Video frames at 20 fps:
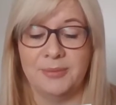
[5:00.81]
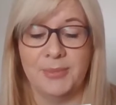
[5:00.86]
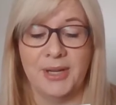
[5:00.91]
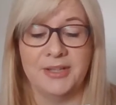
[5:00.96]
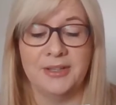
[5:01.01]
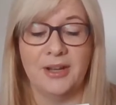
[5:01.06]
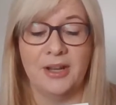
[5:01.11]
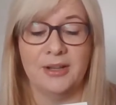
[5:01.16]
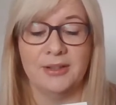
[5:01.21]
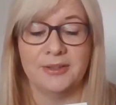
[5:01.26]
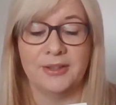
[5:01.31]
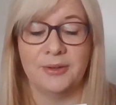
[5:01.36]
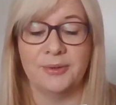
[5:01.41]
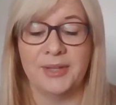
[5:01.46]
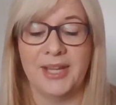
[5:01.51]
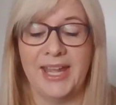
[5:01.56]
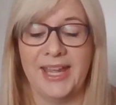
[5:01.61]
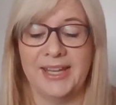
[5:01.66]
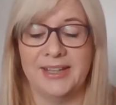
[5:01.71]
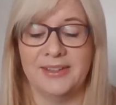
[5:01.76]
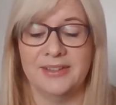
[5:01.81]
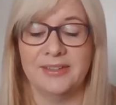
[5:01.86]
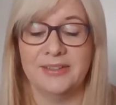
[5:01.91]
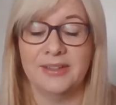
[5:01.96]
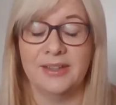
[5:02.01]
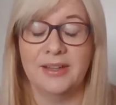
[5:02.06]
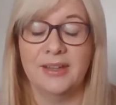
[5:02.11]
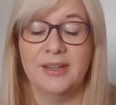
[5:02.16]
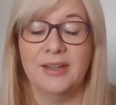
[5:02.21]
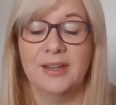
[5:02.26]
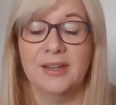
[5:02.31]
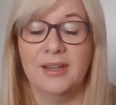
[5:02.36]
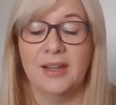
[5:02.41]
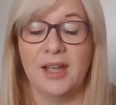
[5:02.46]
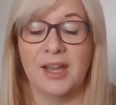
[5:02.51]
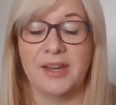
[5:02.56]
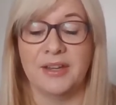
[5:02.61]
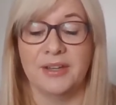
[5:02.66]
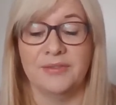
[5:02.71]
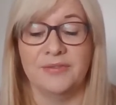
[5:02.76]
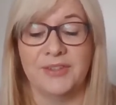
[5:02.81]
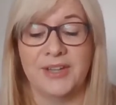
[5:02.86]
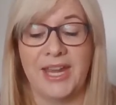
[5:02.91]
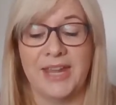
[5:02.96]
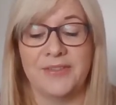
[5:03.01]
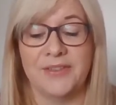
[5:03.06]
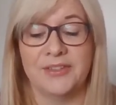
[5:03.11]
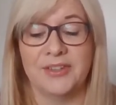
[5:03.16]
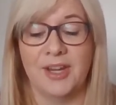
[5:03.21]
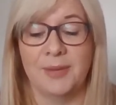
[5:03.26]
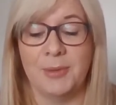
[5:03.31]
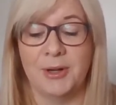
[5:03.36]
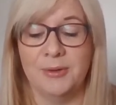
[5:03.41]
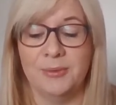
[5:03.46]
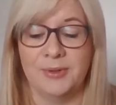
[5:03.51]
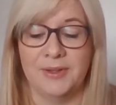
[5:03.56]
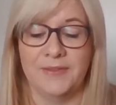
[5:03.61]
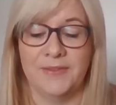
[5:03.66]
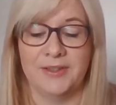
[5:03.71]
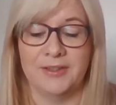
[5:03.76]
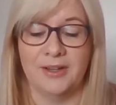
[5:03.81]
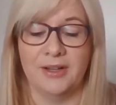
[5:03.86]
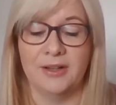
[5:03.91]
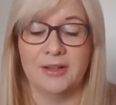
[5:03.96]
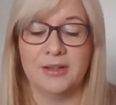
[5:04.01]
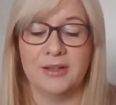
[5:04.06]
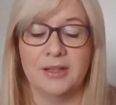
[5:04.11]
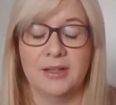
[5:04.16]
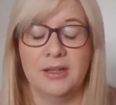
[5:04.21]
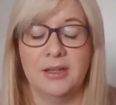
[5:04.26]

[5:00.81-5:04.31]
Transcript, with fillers: and my gnarled old hands. I can forget that I'm old in the dark.